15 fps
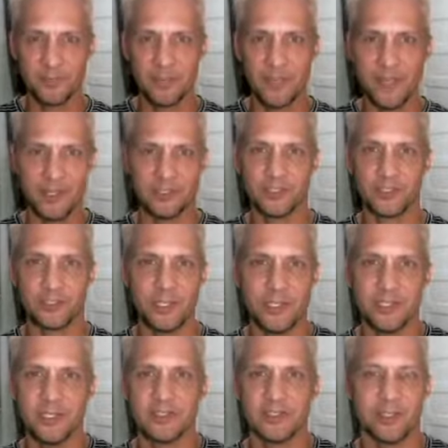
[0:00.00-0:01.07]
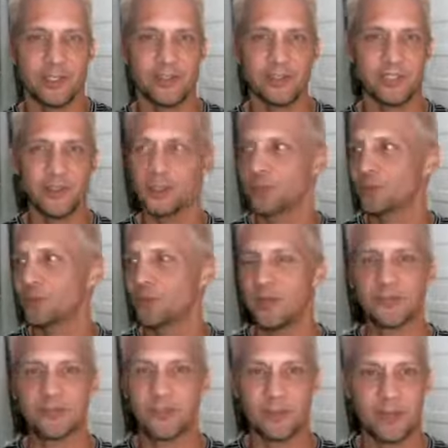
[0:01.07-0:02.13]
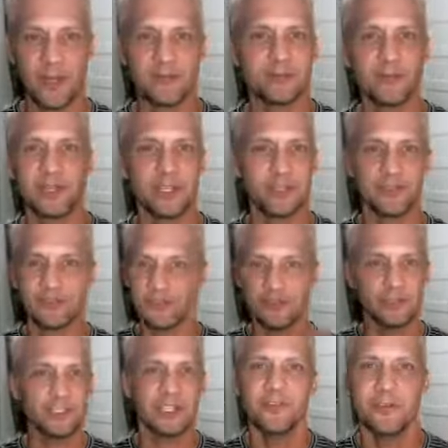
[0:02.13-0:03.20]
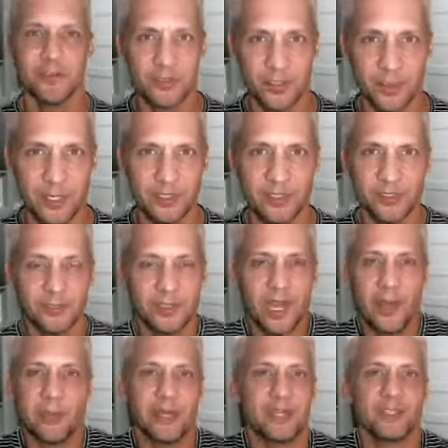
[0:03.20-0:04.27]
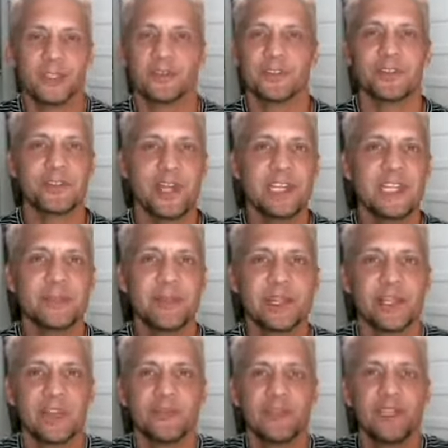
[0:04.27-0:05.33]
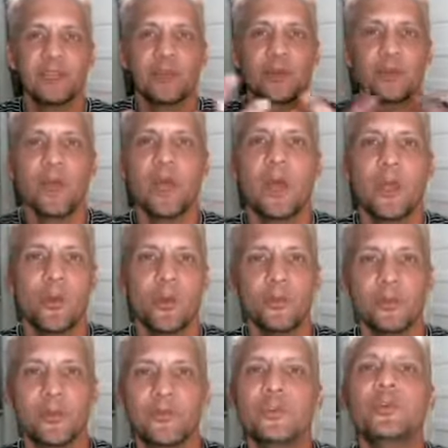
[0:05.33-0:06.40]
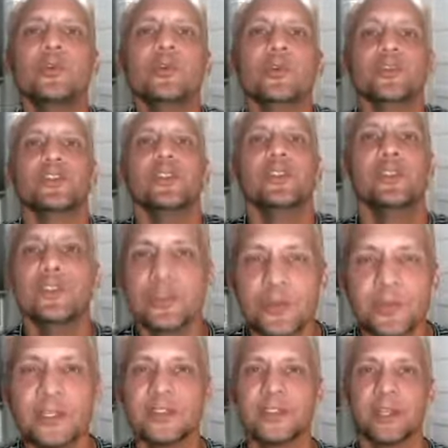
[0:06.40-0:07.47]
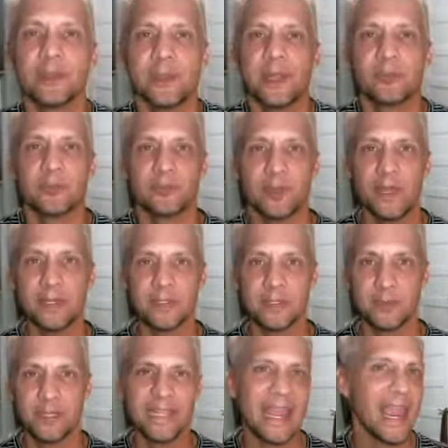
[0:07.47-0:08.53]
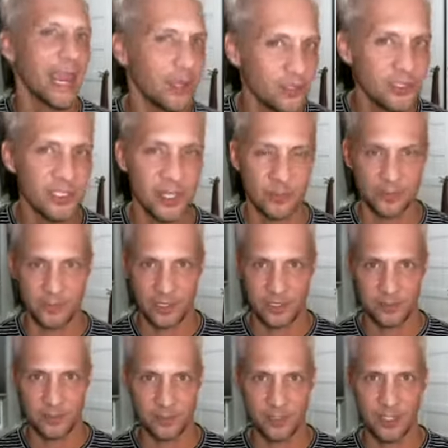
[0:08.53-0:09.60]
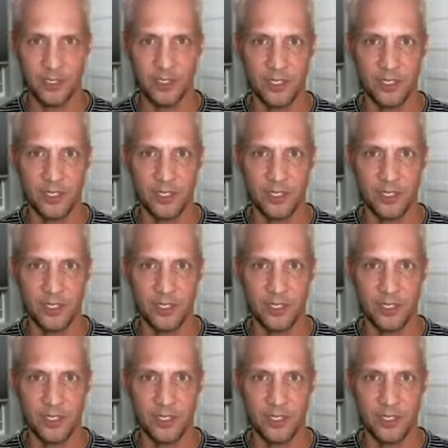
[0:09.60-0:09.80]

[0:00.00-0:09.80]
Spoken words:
And it's crazy. It's like every time I go to a restaurant, man, I'm freaking give them to me because I'm at a different stage in my life. And I know the fuels and the nutrients that provide to me and the energy that provides to me.